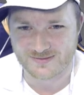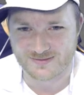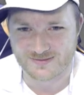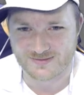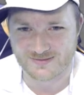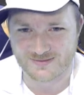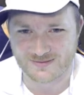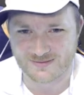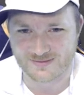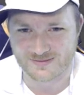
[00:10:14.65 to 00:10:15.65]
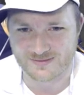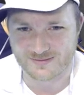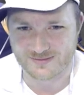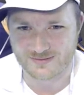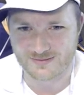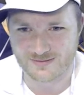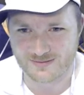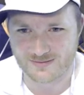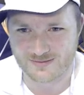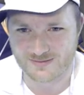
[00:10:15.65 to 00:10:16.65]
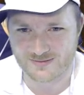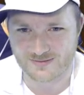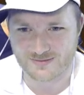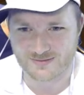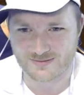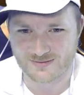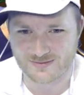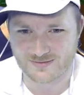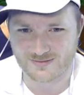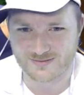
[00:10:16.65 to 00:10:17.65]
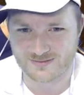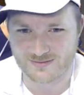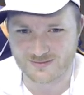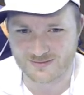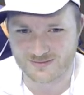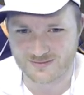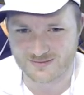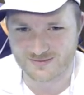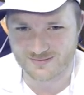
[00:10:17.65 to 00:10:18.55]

(silence)